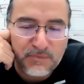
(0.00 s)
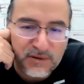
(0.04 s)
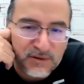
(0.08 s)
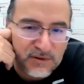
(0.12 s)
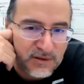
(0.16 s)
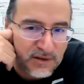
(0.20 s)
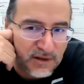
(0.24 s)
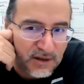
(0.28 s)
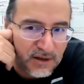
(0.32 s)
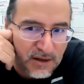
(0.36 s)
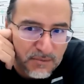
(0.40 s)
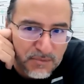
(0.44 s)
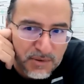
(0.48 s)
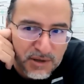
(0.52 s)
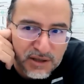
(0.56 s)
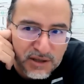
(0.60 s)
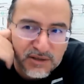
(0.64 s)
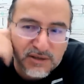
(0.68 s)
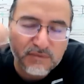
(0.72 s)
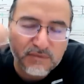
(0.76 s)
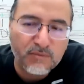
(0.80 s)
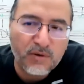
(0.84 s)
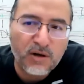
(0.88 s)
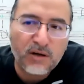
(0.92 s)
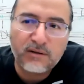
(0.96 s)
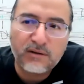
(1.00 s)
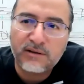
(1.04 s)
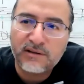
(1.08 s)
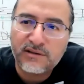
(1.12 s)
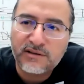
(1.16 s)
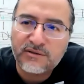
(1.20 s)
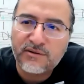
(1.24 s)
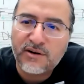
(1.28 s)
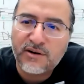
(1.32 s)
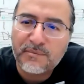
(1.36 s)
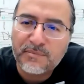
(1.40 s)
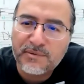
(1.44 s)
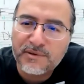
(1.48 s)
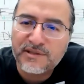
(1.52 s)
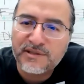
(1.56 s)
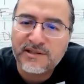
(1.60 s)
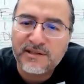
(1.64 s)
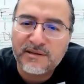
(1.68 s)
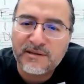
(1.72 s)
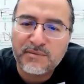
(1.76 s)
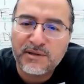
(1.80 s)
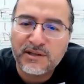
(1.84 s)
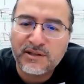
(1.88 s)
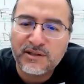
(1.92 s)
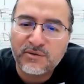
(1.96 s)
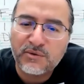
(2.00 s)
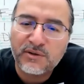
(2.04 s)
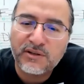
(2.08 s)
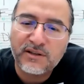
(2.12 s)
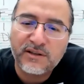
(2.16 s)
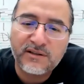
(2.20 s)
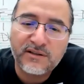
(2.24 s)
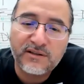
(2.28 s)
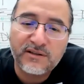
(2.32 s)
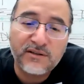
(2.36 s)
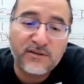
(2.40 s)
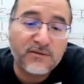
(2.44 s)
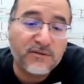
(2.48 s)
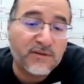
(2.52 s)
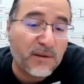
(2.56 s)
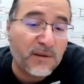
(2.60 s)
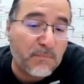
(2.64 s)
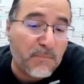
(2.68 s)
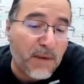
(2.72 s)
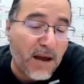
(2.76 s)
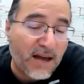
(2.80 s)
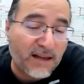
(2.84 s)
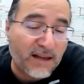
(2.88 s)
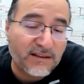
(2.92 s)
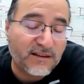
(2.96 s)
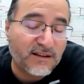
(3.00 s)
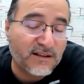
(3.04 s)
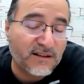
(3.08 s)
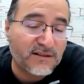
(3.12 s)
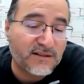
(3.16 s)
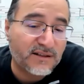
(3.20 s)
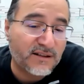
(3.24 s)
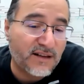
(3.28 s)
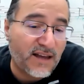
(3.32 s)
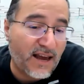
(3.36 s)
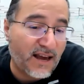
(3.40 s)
There's going to be a small discrepancy between the two. The math doesn't